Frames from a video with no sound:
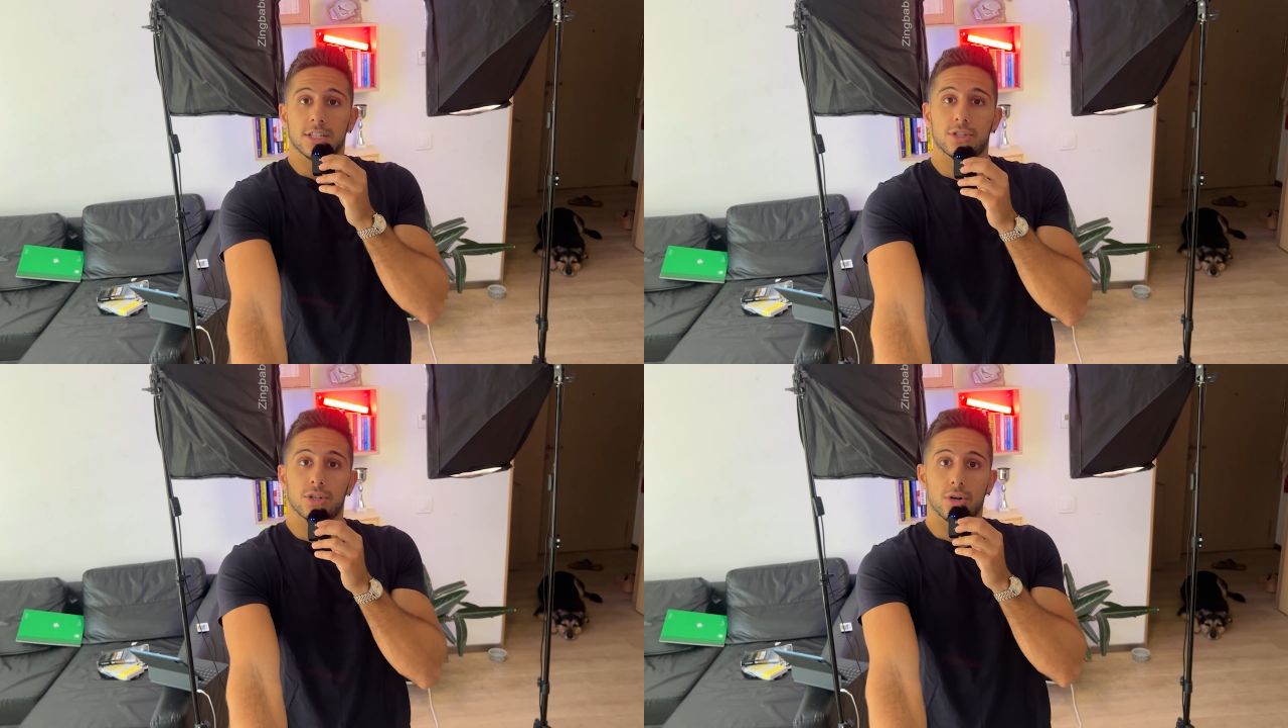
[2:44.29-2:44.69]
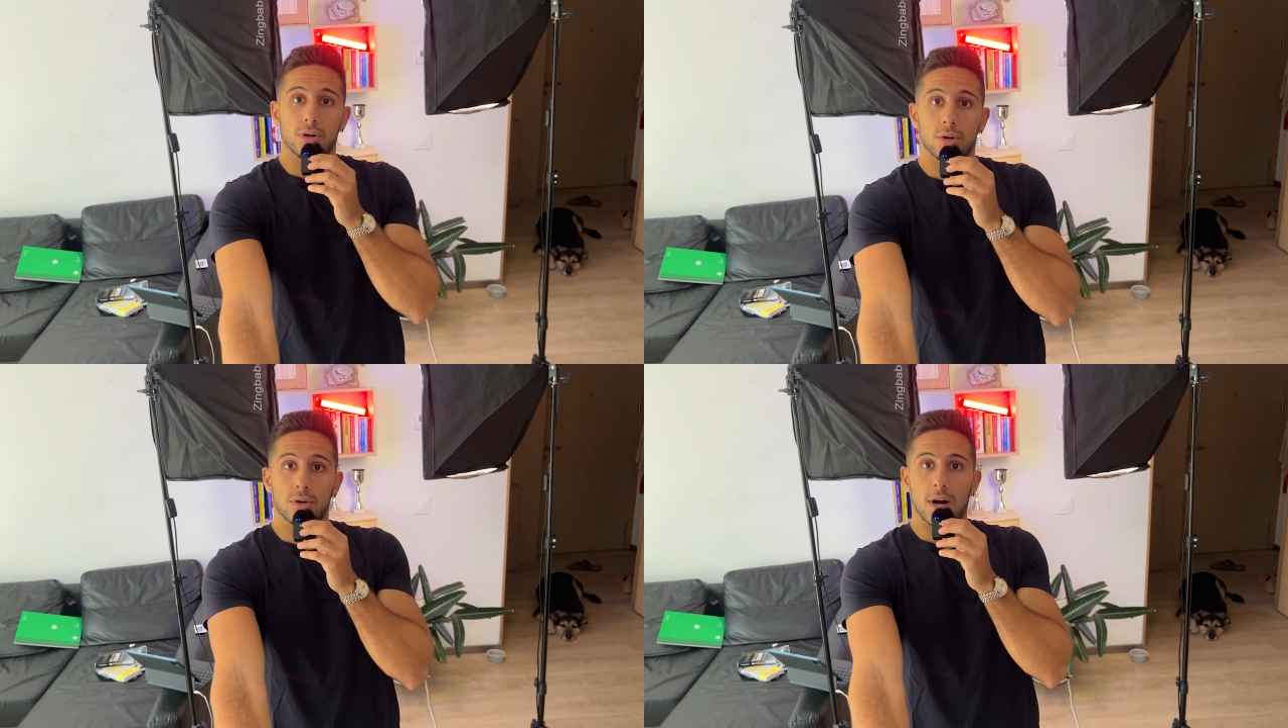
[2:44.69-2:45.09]

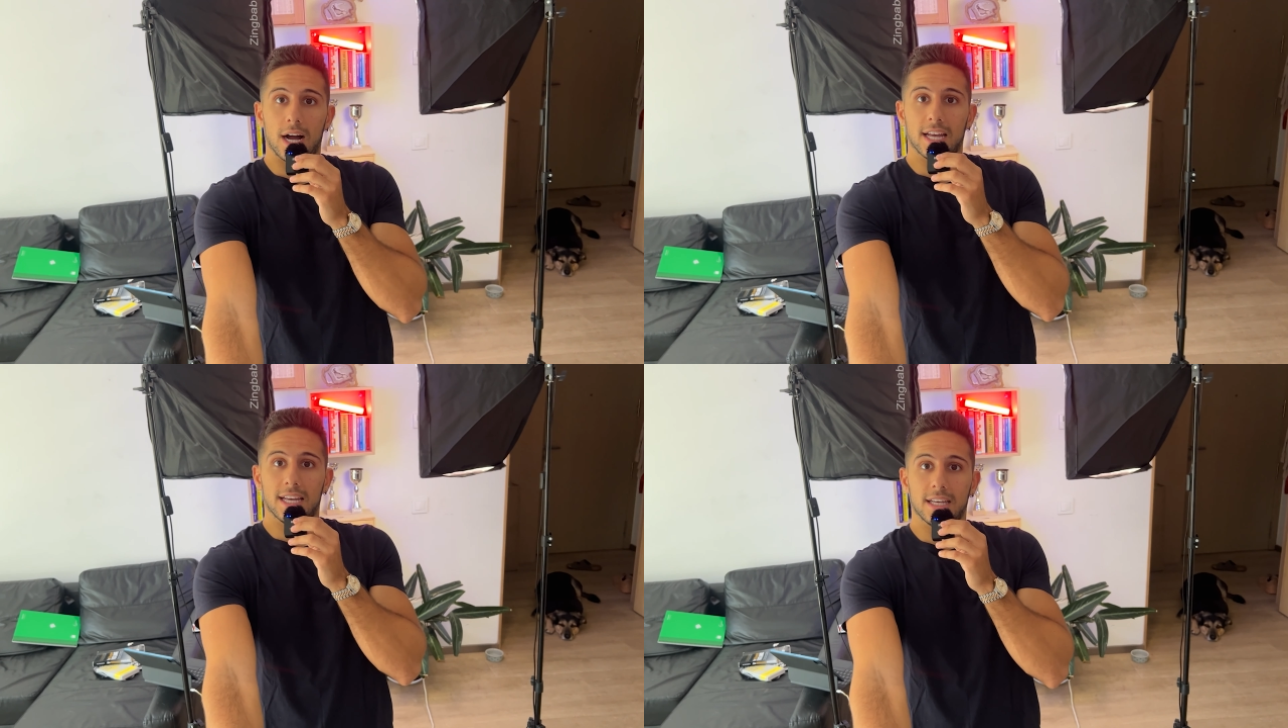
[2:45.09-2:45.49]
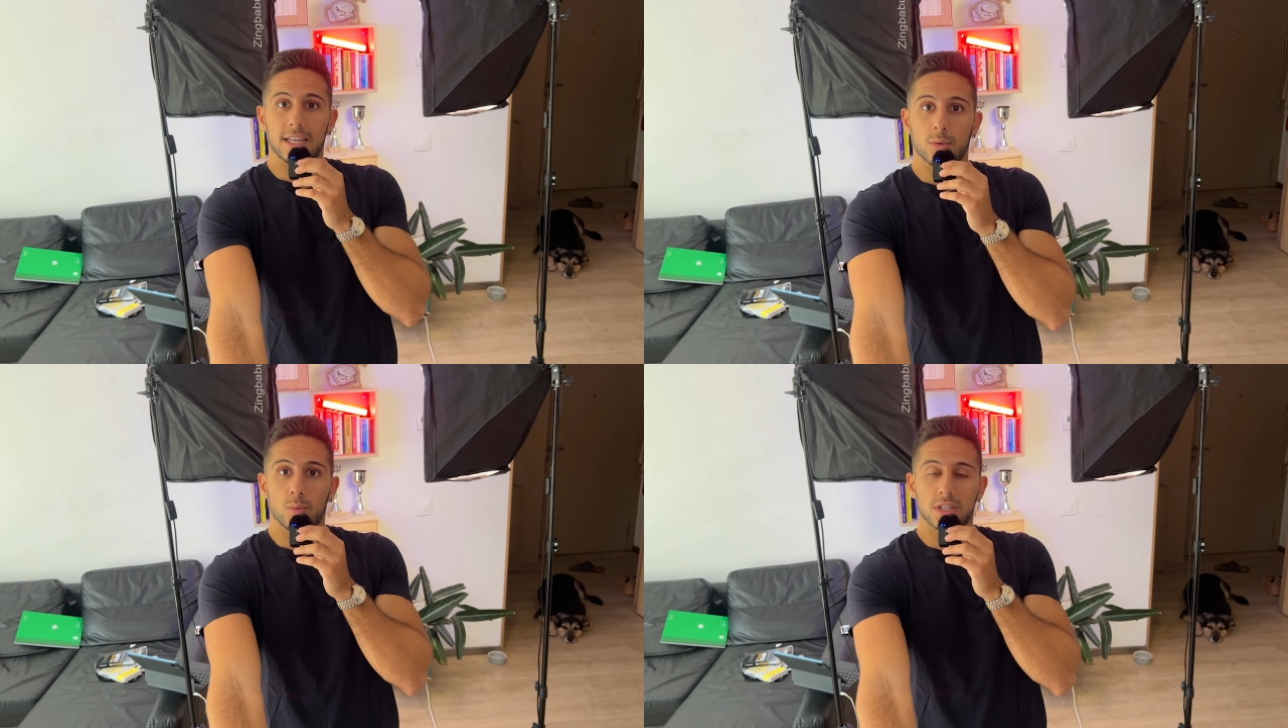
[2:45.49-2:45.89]
So
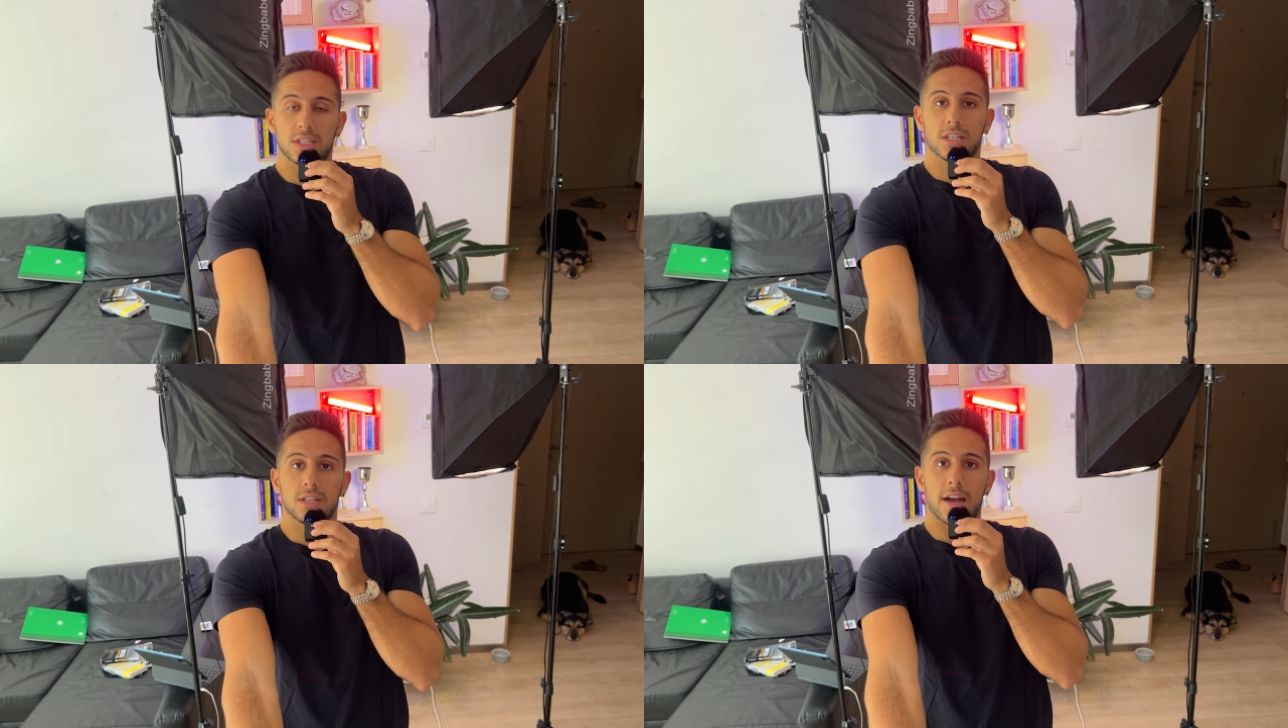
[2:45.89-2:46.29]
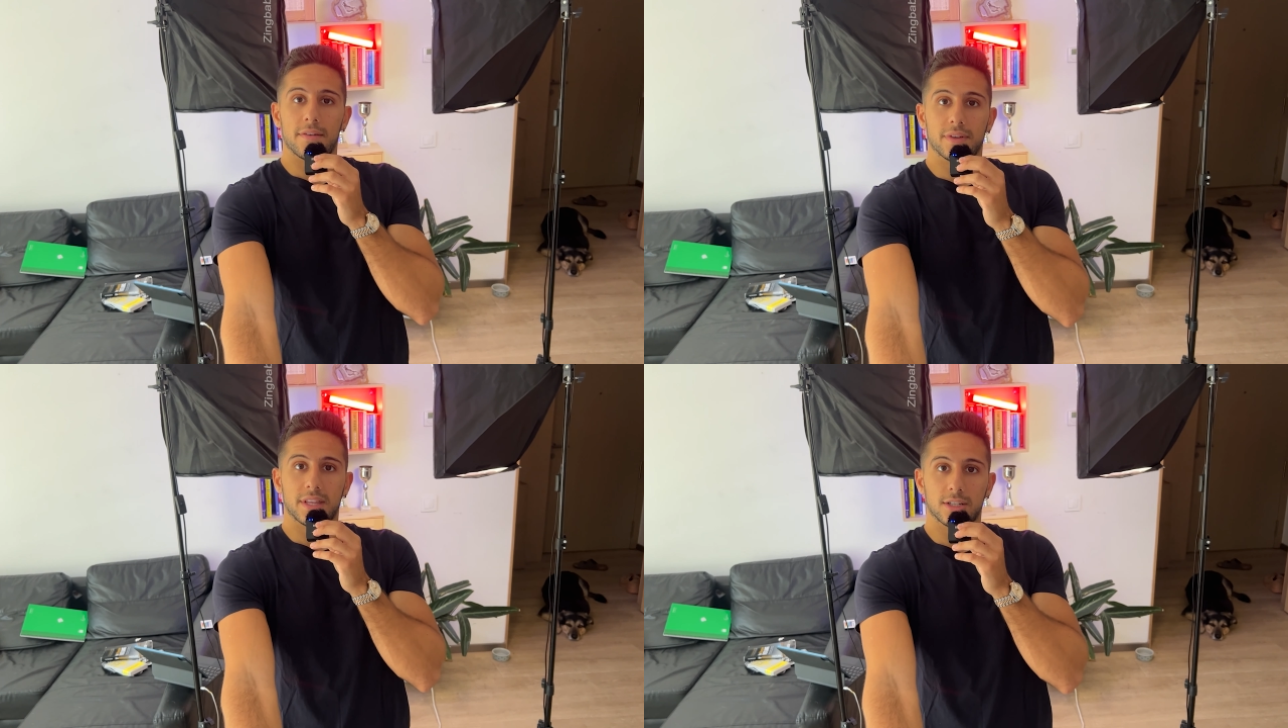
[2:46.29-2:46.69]
I wanted
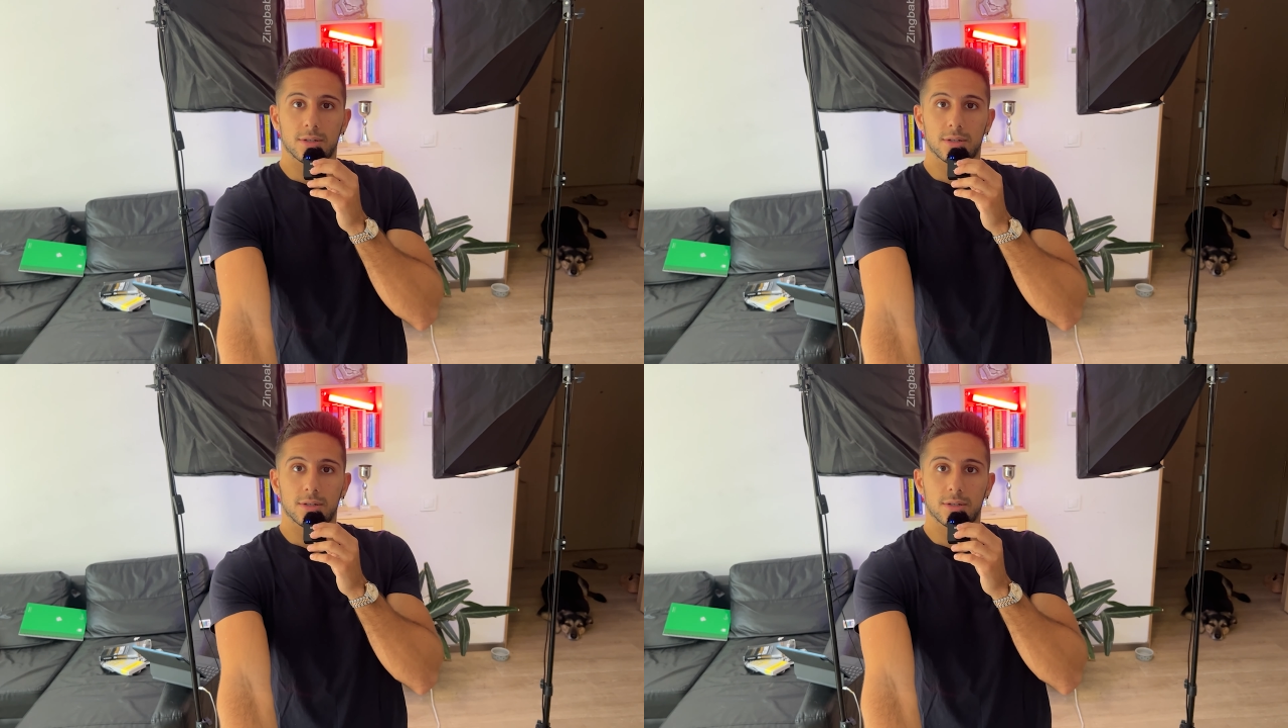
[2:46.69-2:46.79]
everything